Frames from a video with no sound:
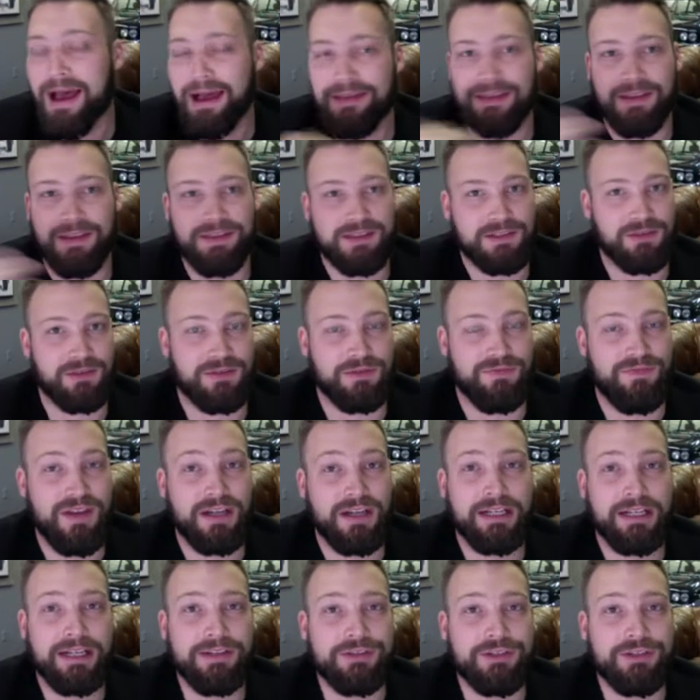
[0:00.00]
Thought this was
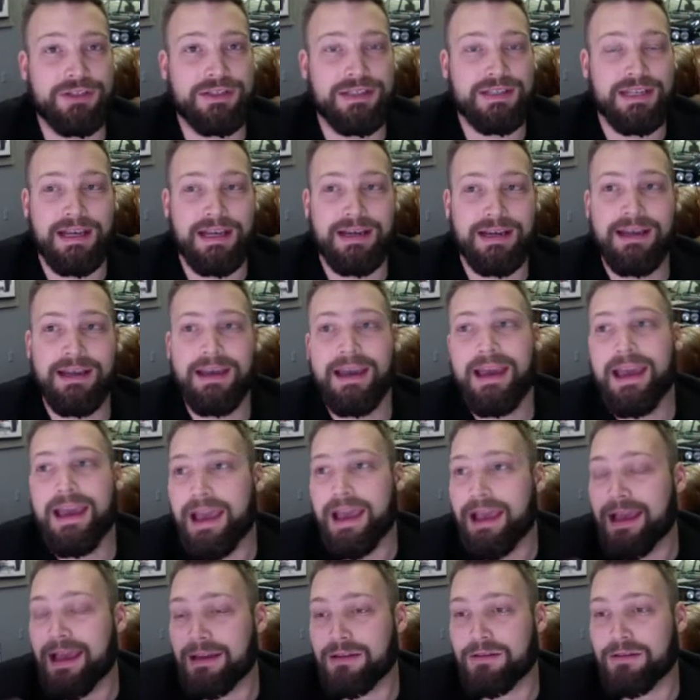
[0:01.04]
very interesting,
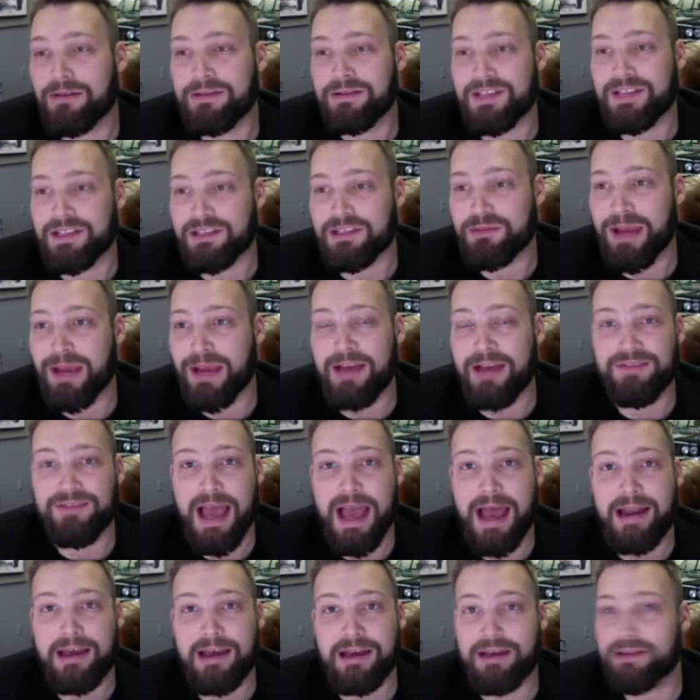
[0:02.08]
and since we have
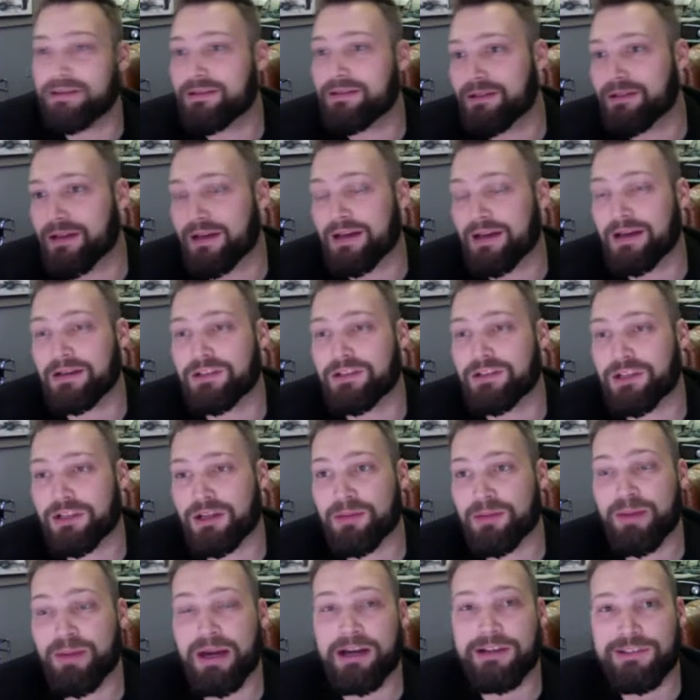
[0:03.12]
data to
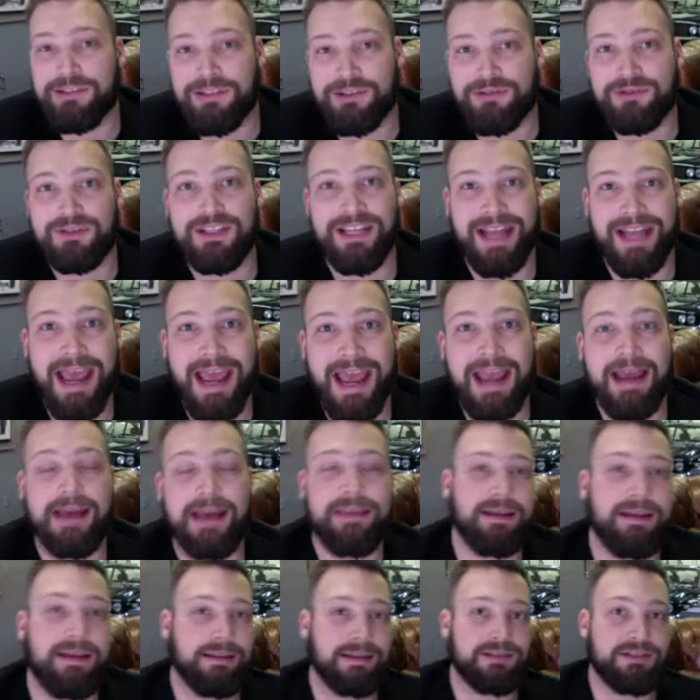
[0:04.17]
compare to today, I
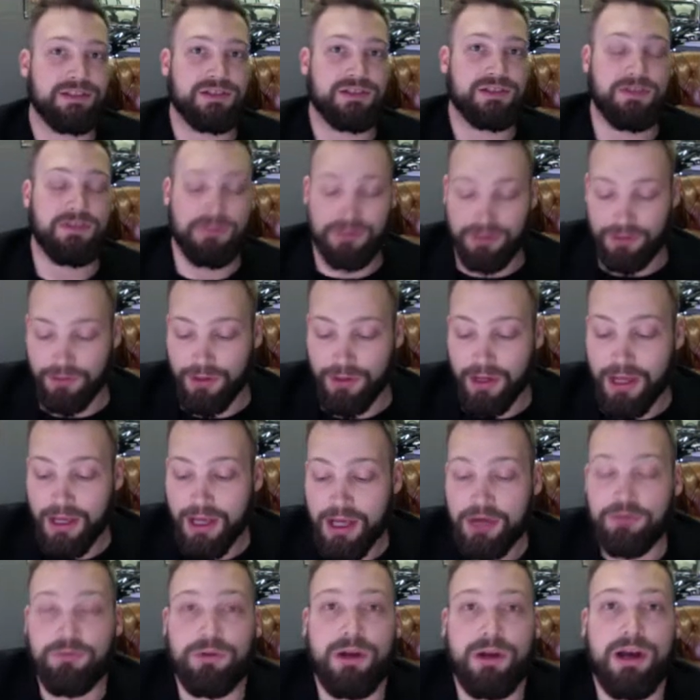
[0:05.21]
thought let's just do a little
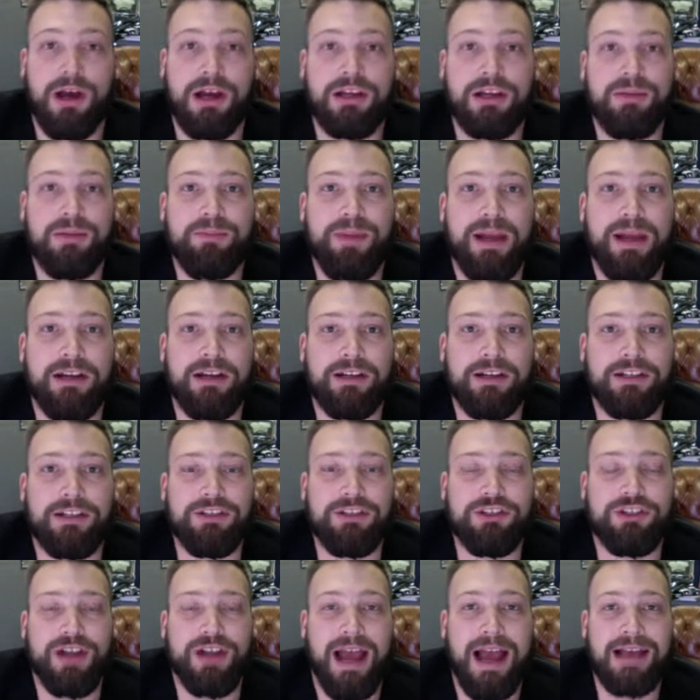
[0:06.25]
compare and
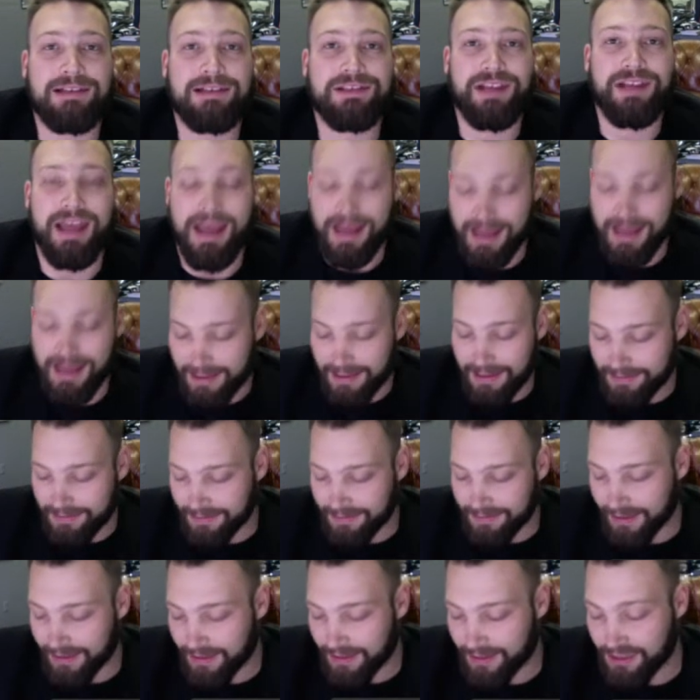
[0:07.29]
contrast.
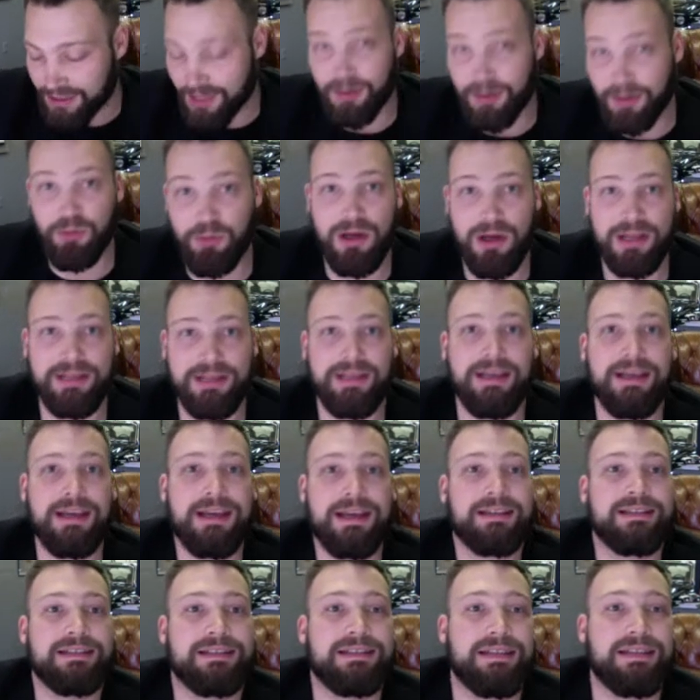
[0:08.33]
And number one,
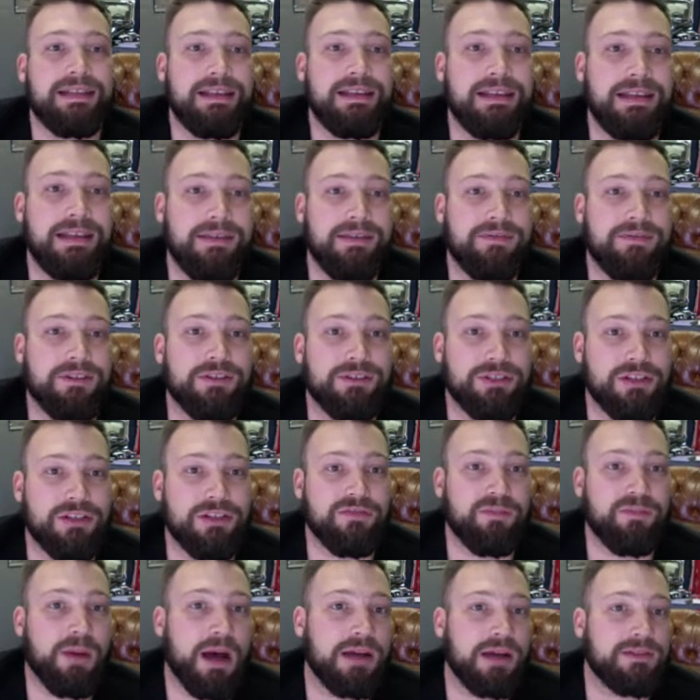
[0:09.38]
see if you should
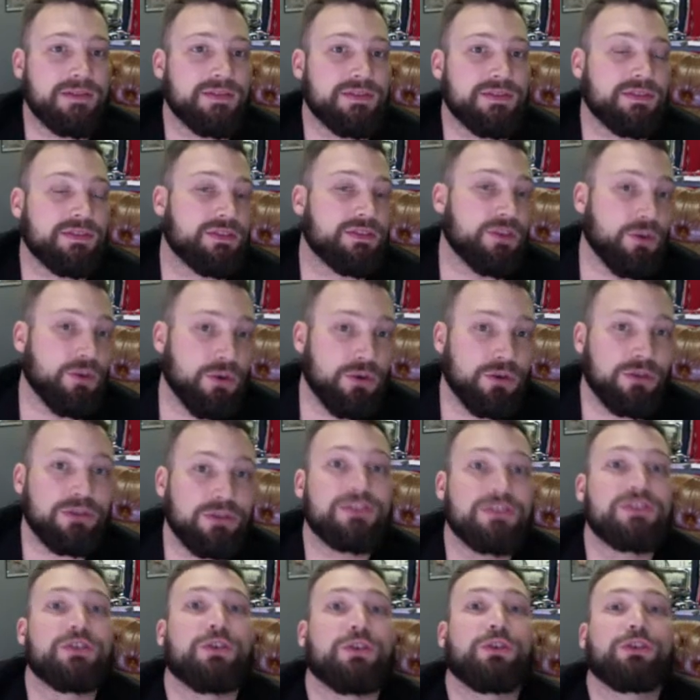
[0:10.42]
have bought, sold,
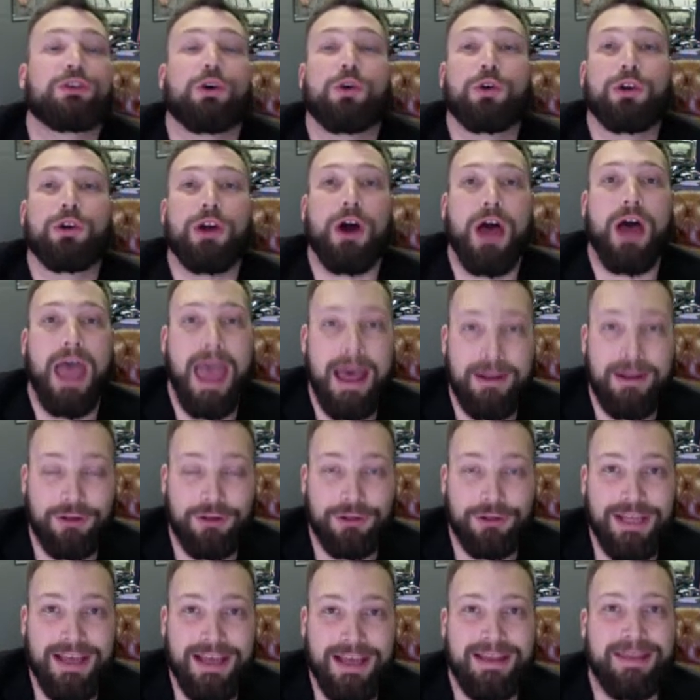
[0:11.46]
or
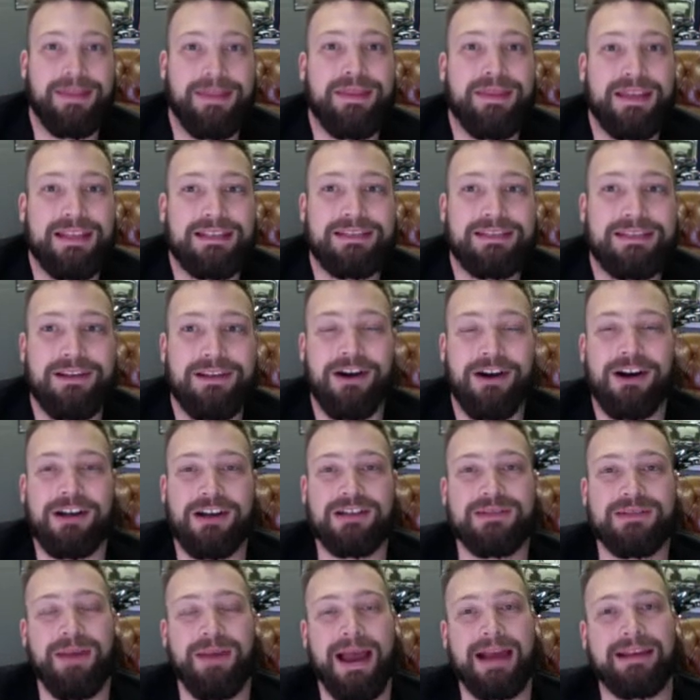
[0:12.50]
held these
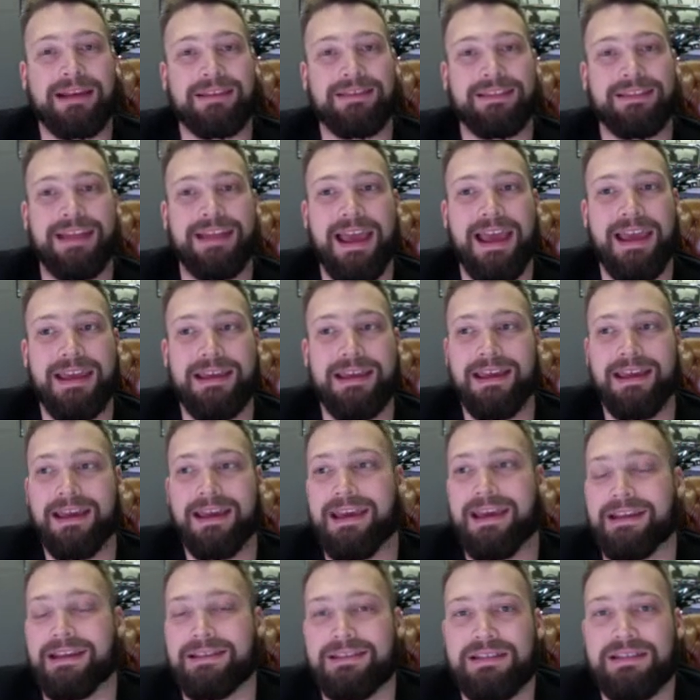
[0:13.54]
cars back in the day,
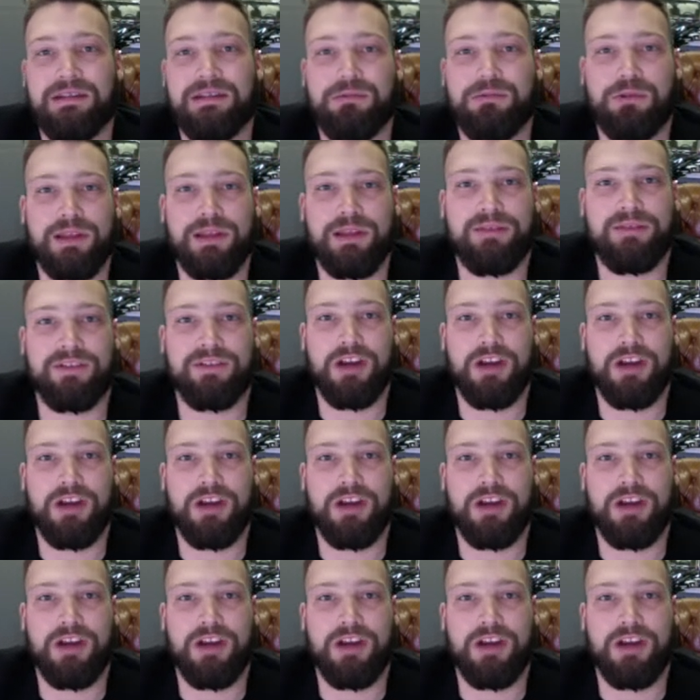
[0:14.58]
and see where they've